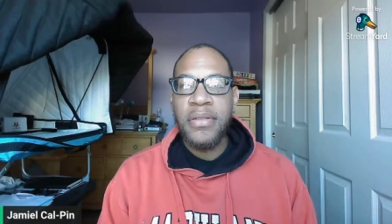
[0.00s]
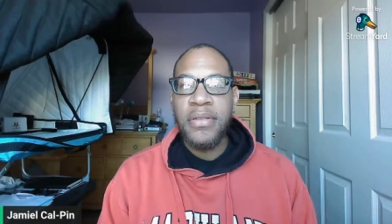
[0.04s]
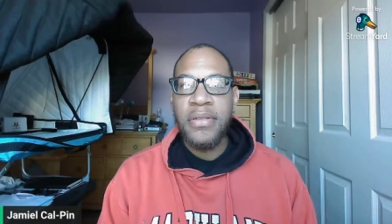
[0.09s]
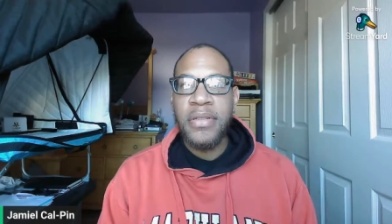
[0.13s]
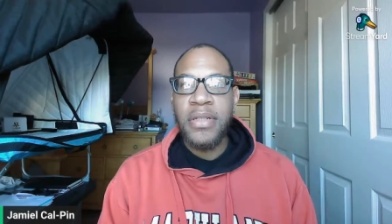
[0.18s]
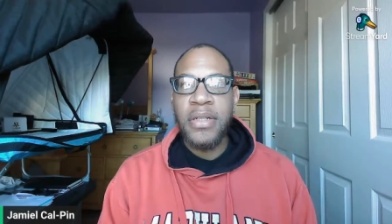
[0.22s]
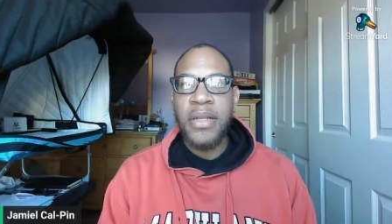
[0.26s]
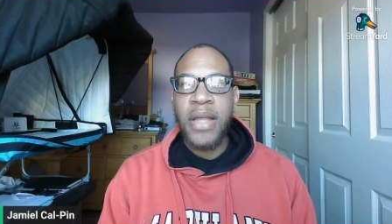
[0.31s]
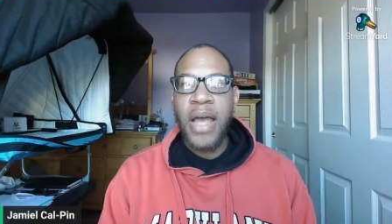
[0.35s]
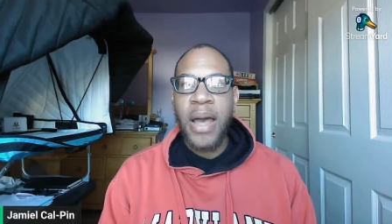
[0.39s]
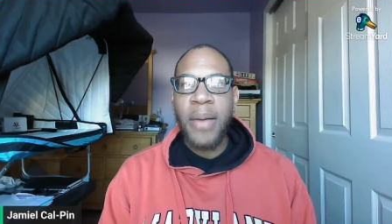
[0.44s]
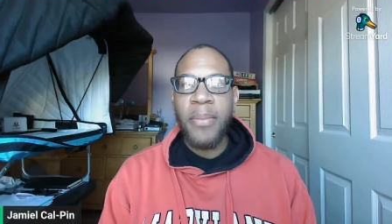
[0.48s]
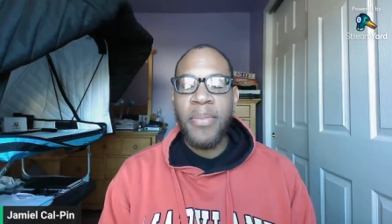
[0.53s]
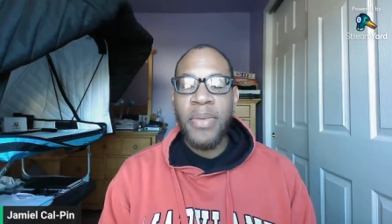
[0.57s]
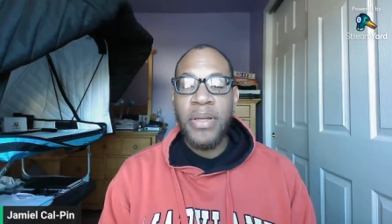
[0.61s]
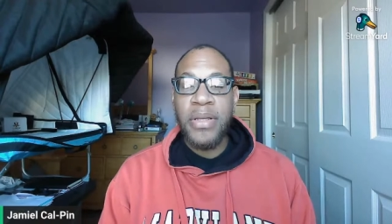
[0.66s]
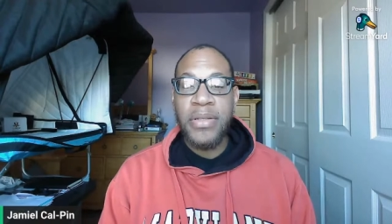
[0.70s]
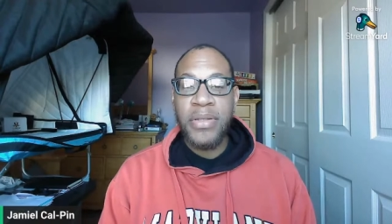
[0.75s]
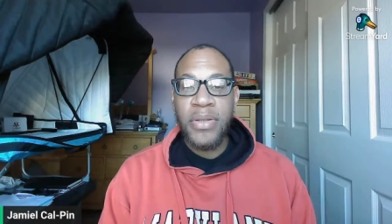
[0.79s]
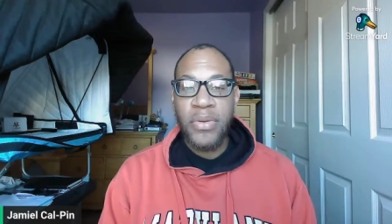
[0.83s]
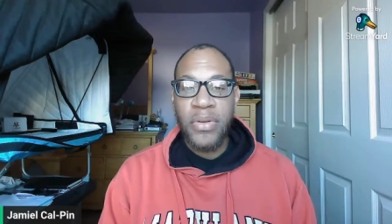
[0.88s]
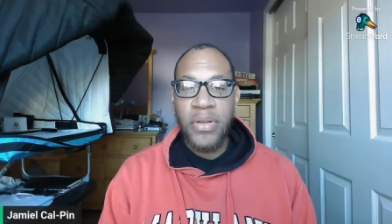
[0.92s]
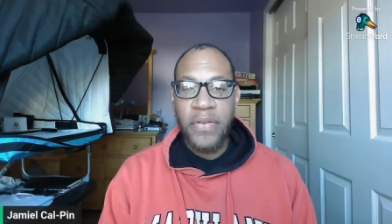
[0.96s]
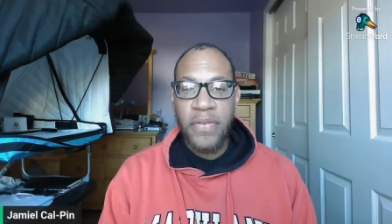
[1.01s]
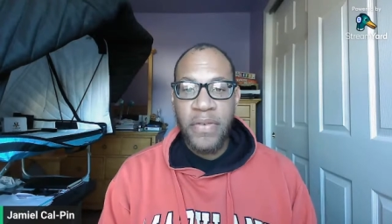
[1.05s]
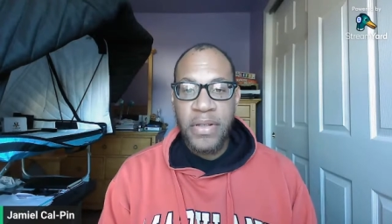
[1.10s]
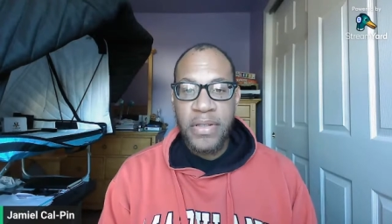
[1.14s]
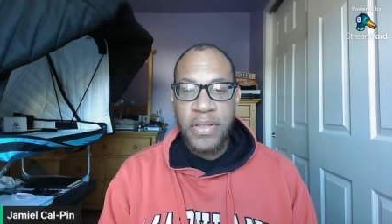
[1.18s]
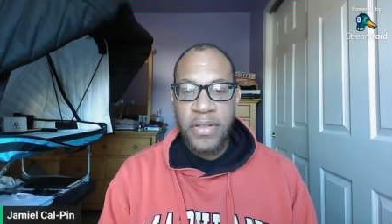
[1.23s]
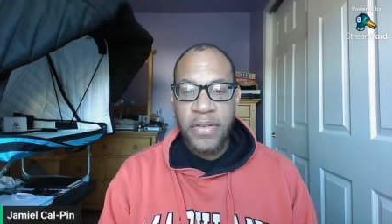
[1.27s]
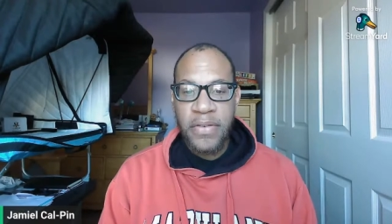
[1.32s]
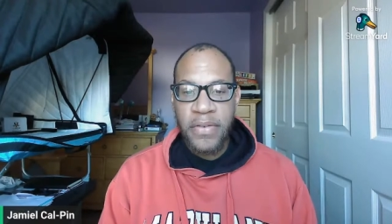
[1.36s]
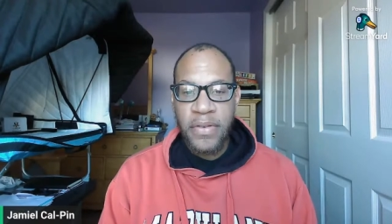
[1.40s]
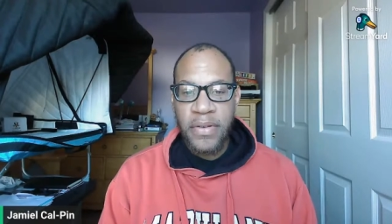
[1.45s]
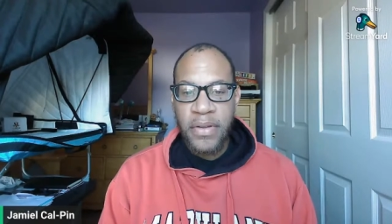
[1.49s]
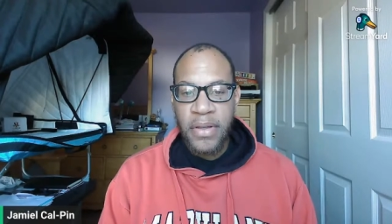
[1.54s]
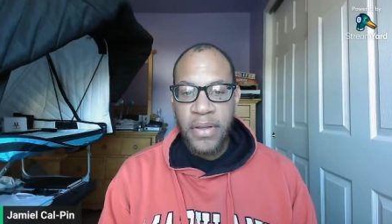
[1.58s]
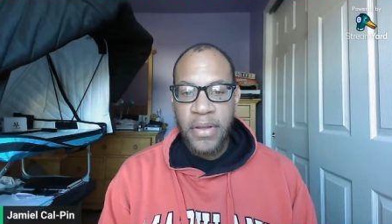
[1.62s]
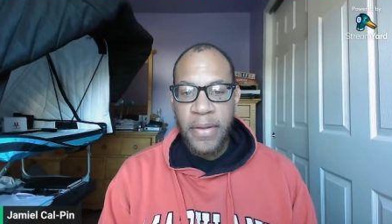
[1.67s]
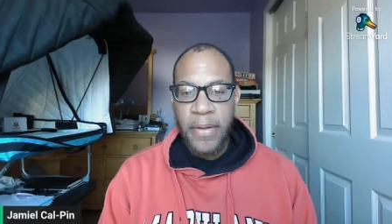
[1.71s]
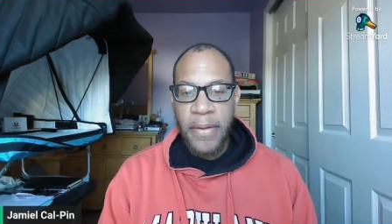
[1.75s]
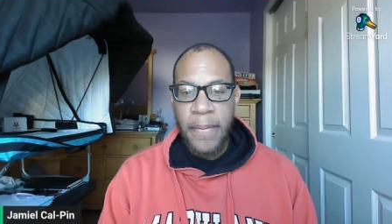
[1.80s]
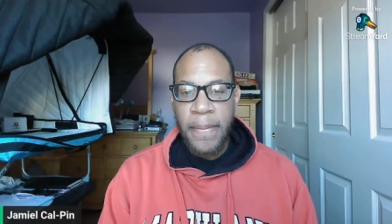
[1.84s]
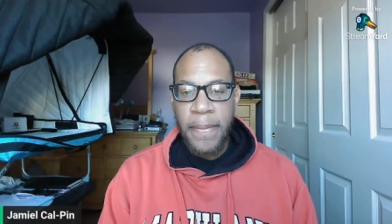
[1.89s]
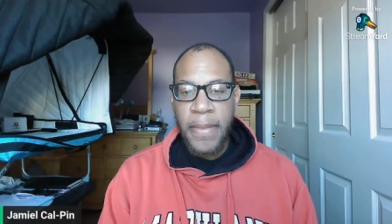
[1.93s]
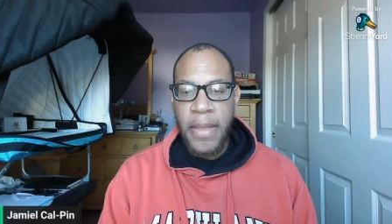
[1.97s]
to not be so defensive,
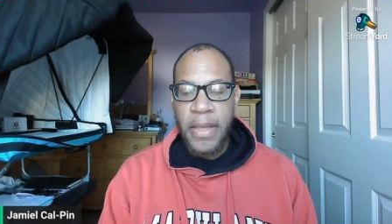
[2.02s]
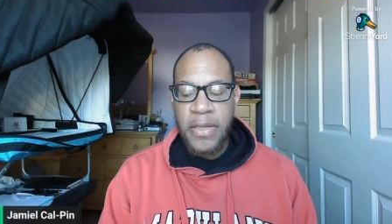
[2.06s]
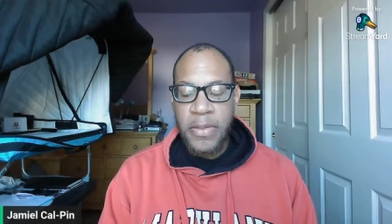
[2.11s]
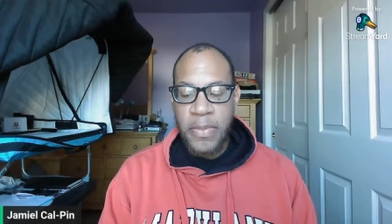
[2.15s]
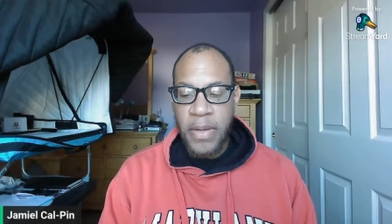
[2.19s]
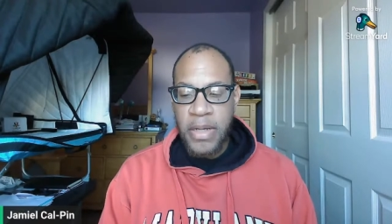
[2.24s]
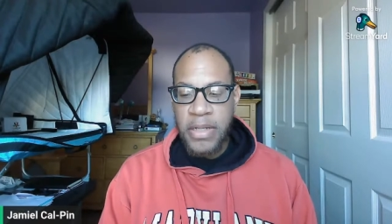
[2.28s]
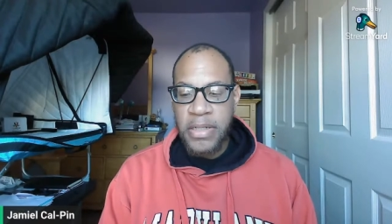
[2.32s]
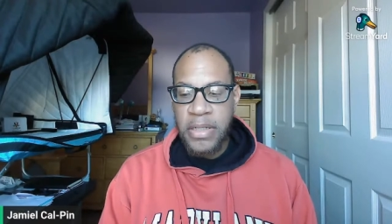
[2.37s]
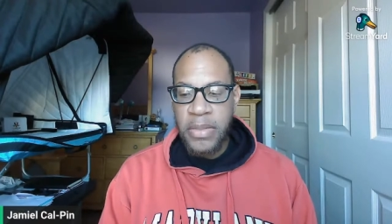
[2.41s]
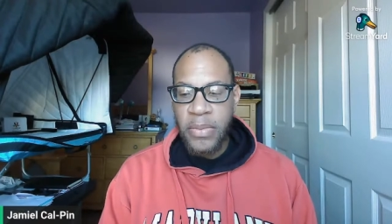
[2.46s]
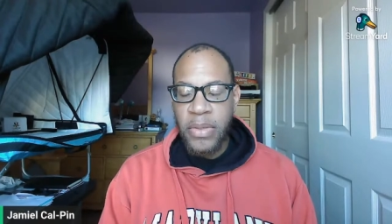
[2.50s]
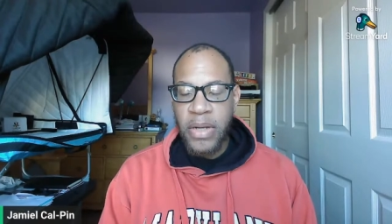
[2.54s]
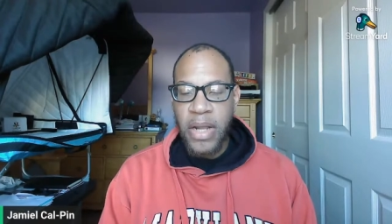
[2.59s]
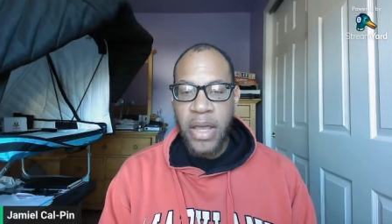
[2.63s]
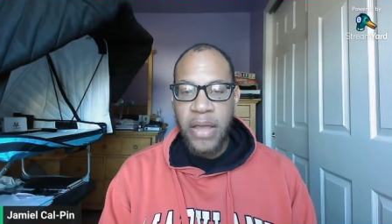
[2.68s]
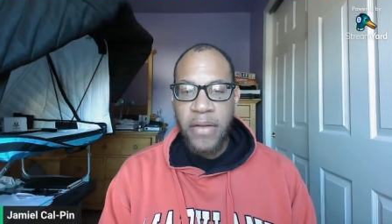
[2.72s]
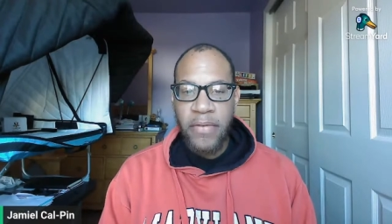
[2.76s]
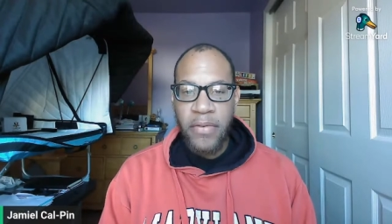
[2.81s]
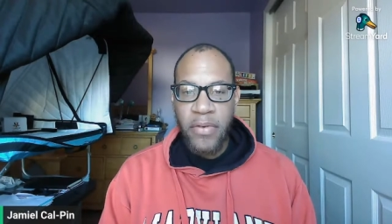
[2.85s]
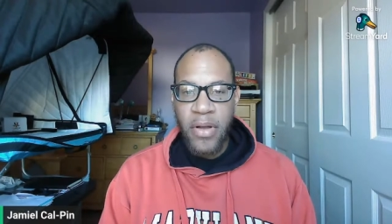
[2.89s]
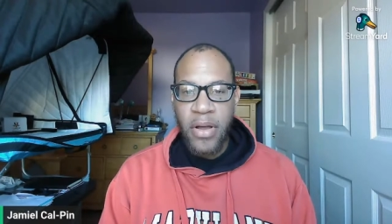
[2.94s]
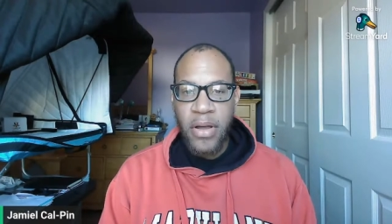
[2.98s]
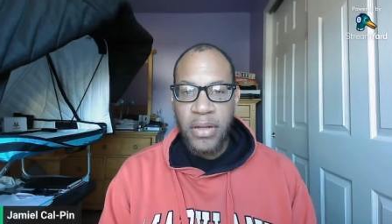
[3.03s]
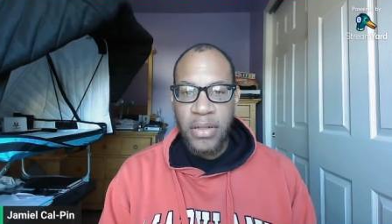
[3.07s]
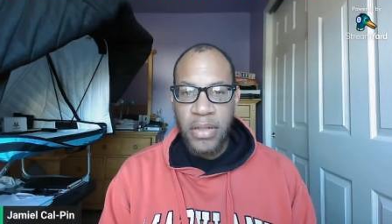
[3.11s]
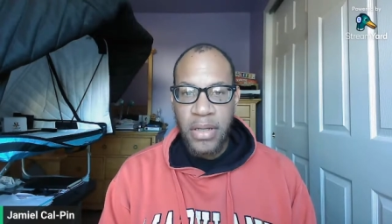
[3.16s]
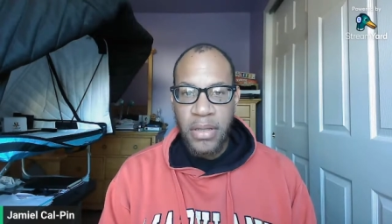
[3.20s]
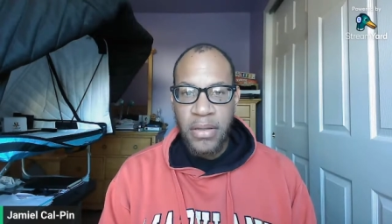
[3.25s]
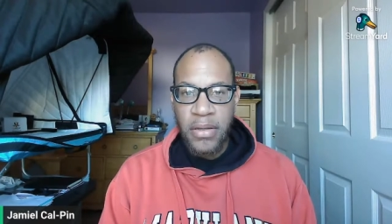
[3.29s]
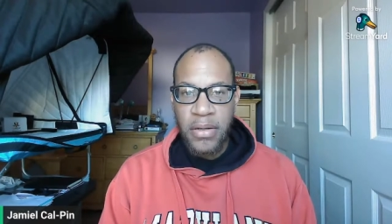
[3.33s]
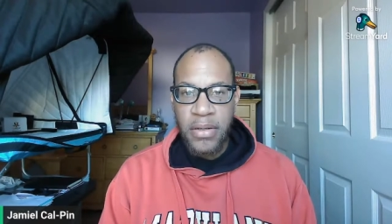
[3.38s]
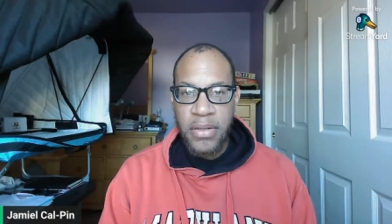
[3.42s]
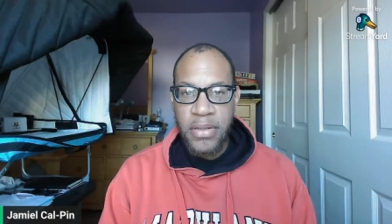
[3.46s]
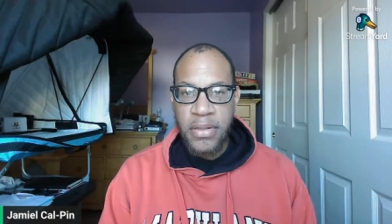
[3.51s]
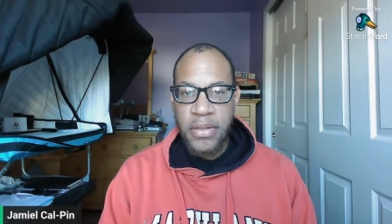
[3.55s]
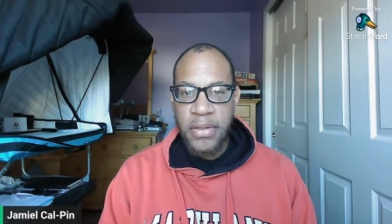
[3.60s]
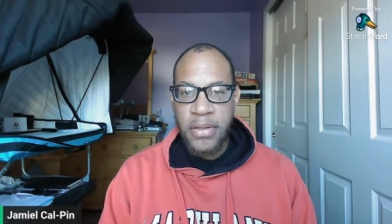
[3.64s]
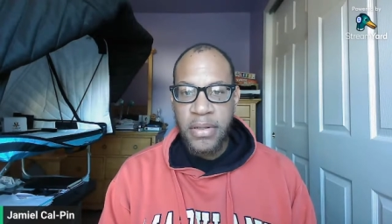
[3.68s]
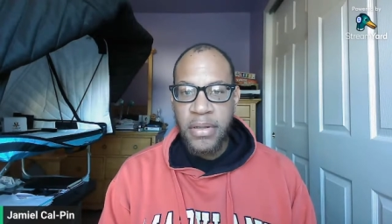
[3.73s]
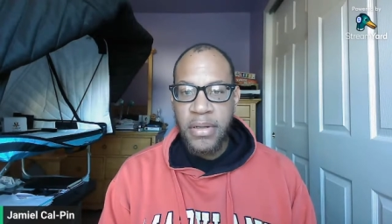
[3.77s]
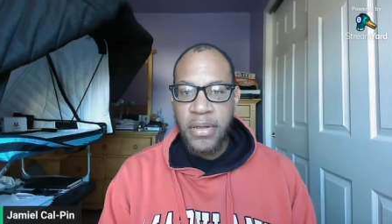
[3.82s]
especially when I have wronged others